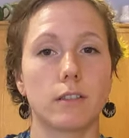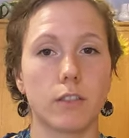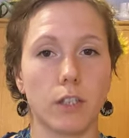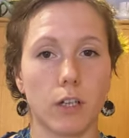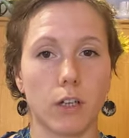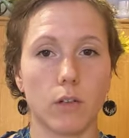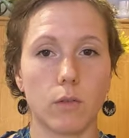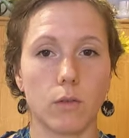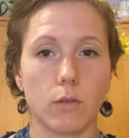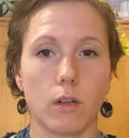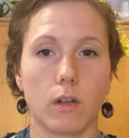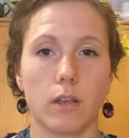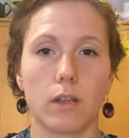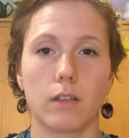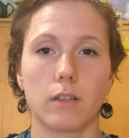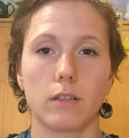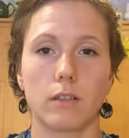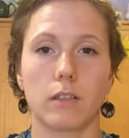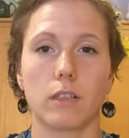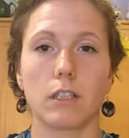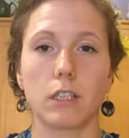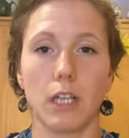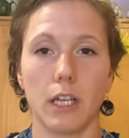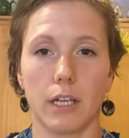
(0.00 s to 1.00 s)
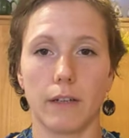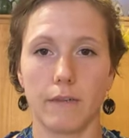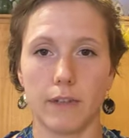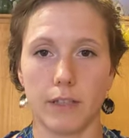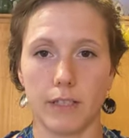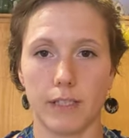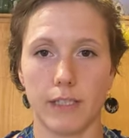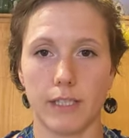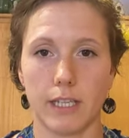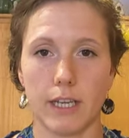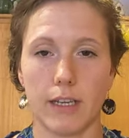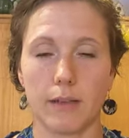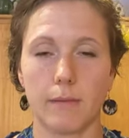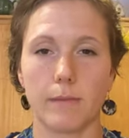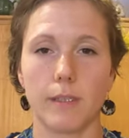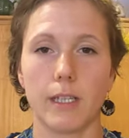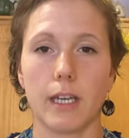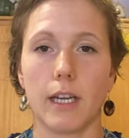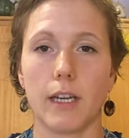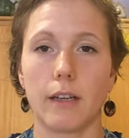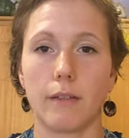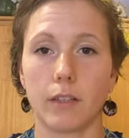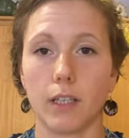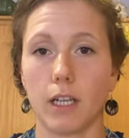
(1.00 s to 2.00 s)
don't love the stems,
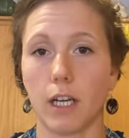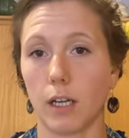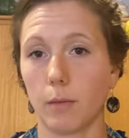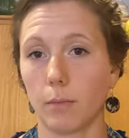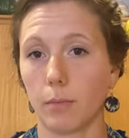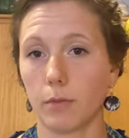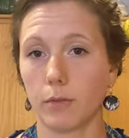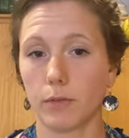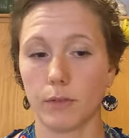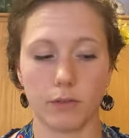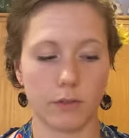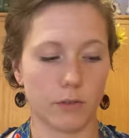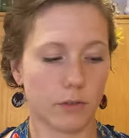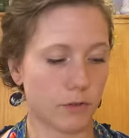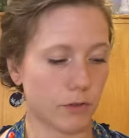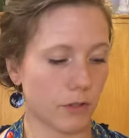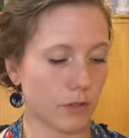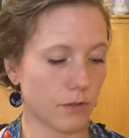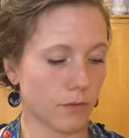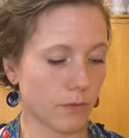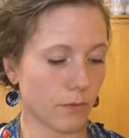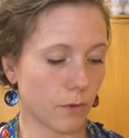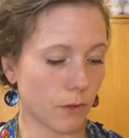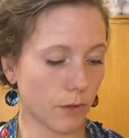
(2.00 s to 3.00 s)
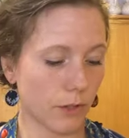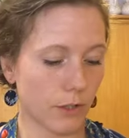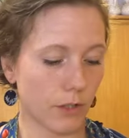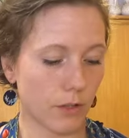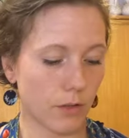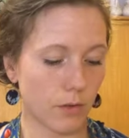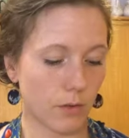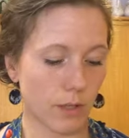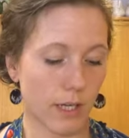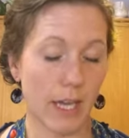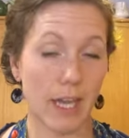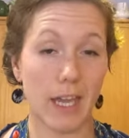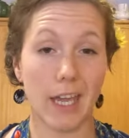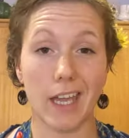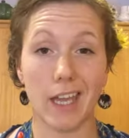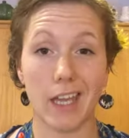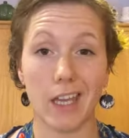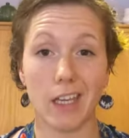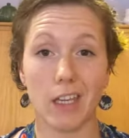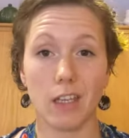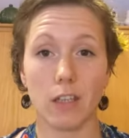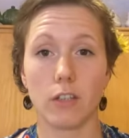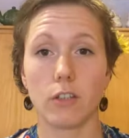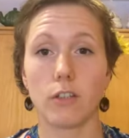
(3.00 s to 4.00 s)
I have a couple solutions for you.
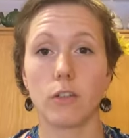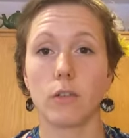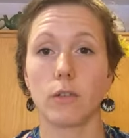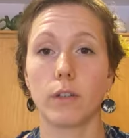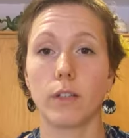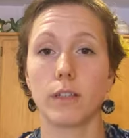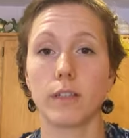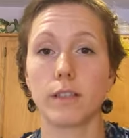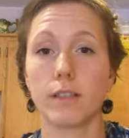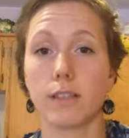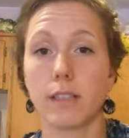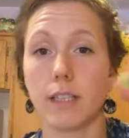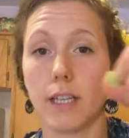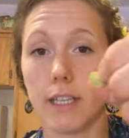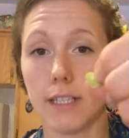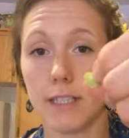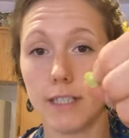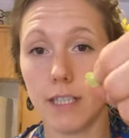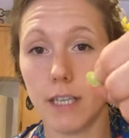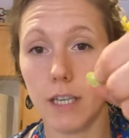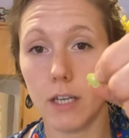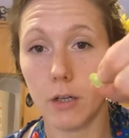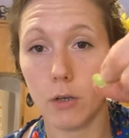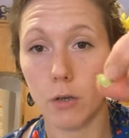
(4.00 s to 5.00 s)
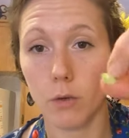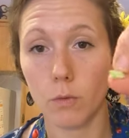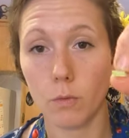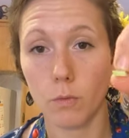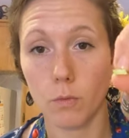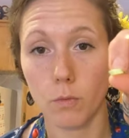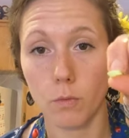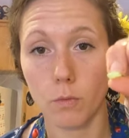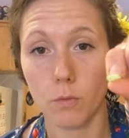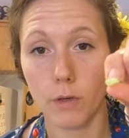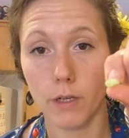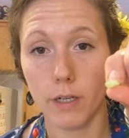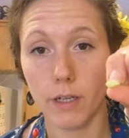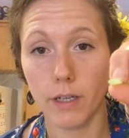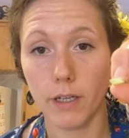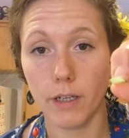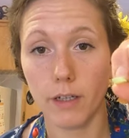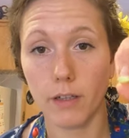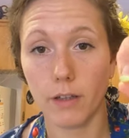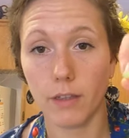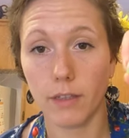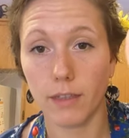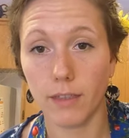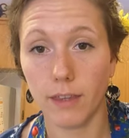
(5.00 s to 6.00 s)
A, you can slice it
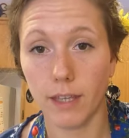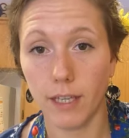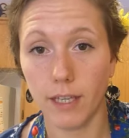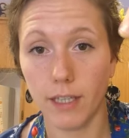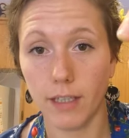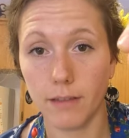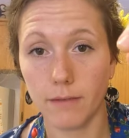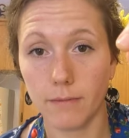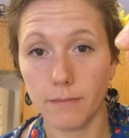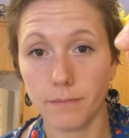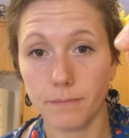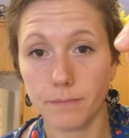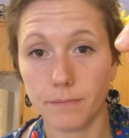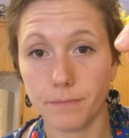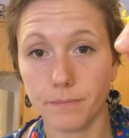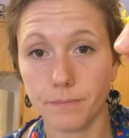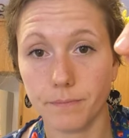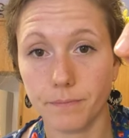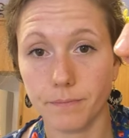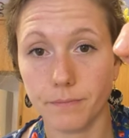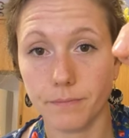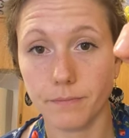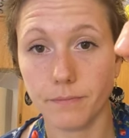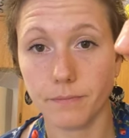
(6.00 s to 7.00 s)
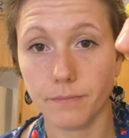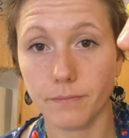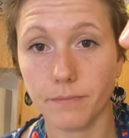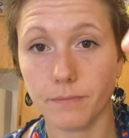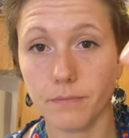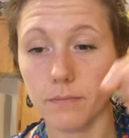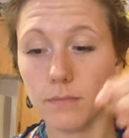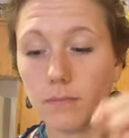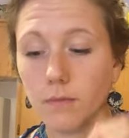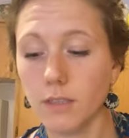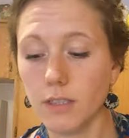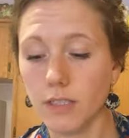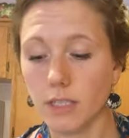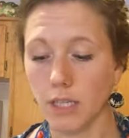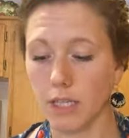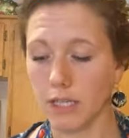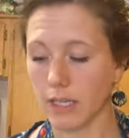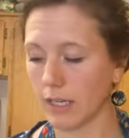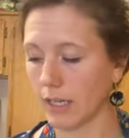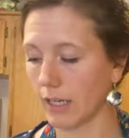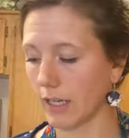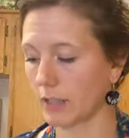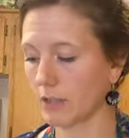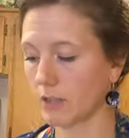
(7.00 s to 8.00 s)
real thin
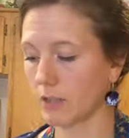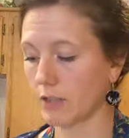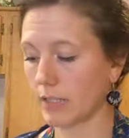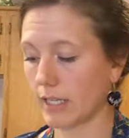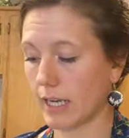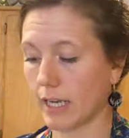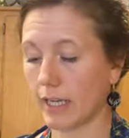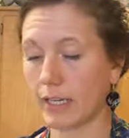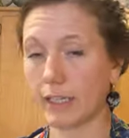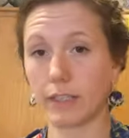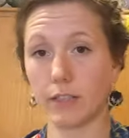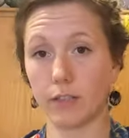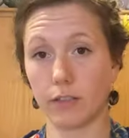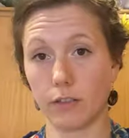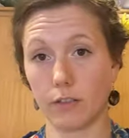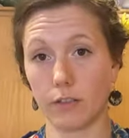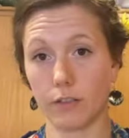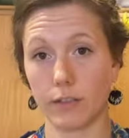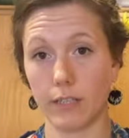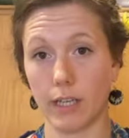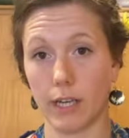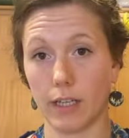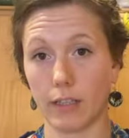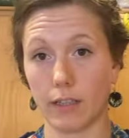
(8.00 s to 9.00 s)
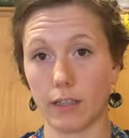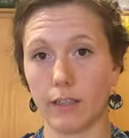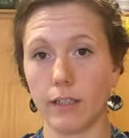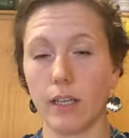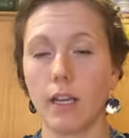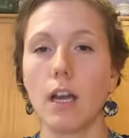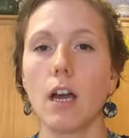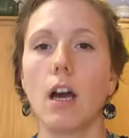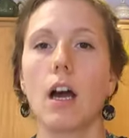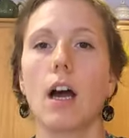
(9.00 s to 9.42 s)
and just add it to your salad.